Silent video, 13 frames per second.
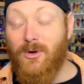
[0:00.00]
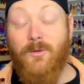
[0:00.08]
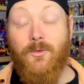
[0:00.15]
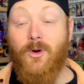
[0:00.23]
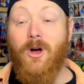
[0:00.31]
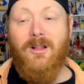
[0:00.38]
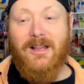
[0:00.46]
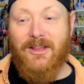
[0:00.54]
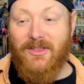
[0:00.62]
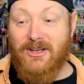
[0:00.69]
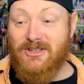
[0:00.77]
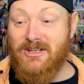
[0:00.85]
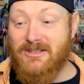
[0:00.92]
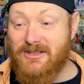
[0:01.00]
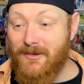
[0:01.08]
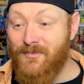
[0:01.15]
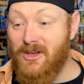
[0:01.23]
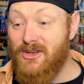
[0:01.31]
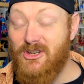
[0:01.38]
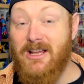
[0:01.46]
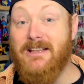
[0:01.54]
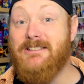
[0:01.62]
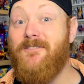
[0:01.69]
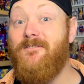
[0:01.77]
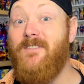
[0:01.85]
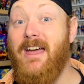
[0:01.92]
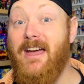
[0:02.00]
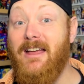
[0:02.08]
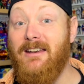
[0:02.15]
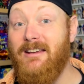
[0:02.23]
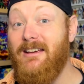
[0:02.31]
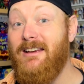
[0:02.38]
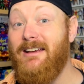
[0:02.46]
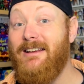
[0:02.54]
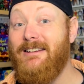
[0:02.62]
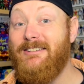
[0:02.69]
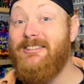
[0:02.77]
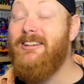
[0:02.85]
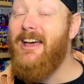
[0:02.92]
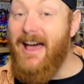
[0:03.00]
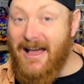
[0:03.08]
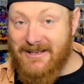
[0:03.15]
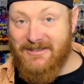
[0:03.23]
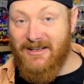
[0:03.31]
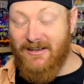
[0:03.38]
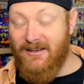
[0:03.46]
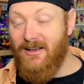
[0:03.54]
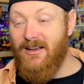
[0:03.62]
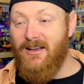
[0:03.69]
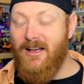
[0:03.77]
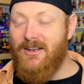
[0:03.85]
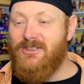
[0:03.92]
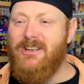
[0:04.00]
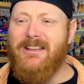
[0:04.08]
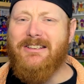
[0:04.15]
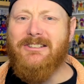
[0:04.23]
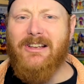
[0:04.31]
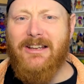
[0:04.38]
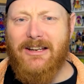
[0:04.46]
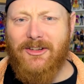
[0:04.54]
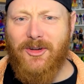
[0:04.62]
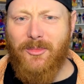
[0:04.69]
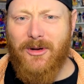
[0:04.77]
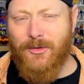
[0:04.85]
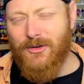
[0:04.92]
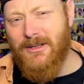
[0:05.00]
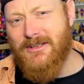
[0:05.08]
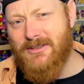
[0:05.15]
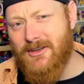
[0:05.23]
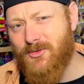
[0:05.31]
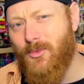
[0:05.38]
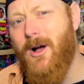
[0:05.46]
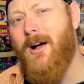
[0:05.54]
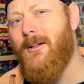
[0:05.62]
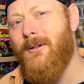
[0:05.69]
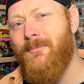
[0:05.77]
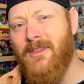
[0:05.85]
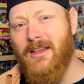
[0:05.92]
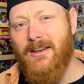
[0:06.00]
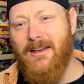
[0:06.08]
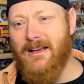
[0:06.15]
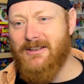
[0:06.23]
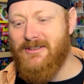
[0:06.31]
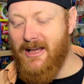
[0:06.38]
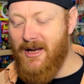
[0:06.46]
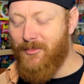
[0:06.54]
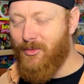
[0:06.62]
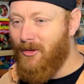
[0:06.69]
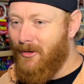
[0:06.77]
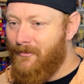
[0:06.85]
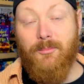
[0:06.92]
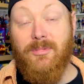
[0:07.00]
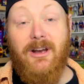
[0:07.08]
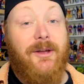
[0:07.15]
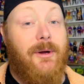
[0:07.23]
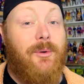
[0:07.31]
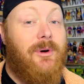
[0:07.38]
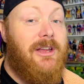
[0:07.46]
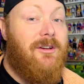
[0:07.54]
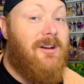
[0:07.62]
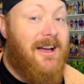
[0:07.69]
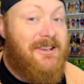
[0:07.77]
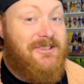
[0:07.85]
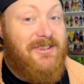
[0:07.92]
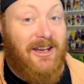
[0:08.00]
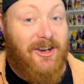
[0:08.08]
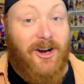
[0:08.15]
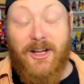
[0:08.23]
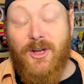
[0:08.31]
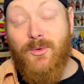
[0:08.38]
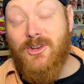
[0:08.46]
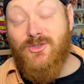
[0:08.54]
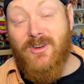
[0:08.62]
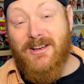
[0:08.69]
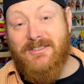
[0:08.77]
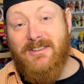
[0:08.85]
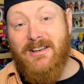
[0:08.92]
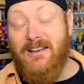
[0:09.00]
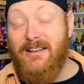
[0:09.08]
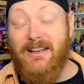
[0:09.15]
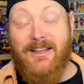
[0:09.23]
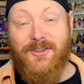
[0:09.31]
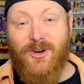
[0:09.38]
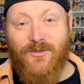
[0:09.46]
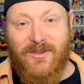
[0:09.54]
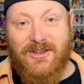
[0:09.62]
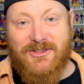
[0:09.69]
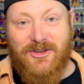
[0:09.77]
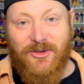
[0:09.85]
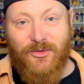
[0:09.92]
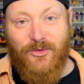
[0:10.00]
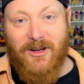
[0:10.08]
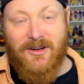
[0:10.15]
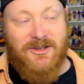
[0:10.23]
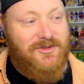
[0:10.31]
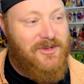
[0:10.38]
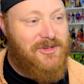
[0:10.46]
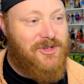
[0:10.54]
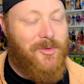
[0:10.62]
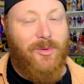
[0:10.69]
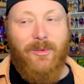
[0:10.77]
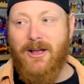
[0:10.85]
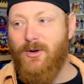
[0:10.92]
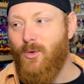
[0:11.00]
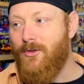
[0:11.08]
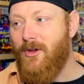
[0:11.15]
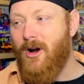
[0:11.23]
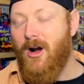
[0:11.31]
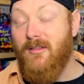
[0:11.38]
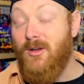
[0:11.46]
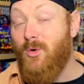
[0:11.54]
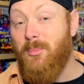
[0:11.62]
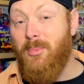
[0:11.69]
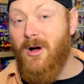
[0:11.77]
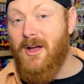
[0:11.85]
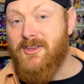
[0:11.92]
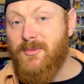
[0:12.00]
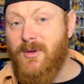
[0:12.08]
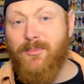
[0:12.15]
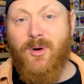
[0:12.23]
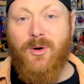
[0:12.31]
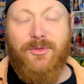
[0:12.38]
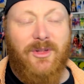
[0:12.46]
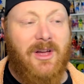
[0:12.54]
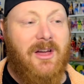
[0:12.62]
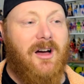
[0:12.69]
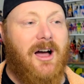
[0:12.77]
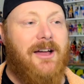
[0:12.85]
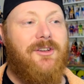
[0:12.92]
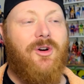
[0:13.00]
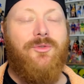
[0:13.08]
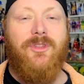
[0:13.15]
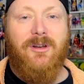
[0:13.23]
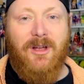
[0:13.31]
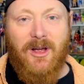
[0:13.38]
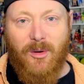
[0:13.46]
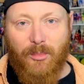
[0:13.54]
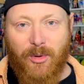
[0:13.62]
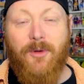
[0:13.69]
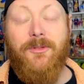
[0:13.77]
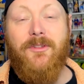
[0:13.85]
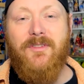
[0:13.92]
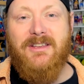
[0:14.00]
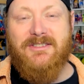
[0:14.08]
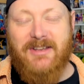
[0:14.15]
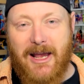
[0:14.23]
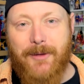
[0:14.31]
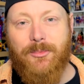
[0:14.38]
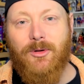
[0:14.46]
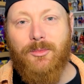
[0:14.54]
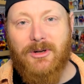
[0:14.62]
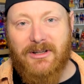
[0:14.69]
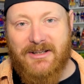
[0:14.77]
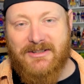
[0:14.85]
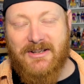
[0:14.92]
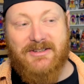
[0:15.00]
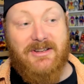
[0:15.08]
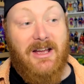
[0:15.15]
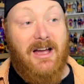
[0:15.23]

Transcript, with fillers: overall, I think she's she is fantastic, and she's slated to be released as well next April. But anyway, what do you guys think? Are you interested in either of these two figures, the Superman or the Harley, or possibly both? I know that both of these April releases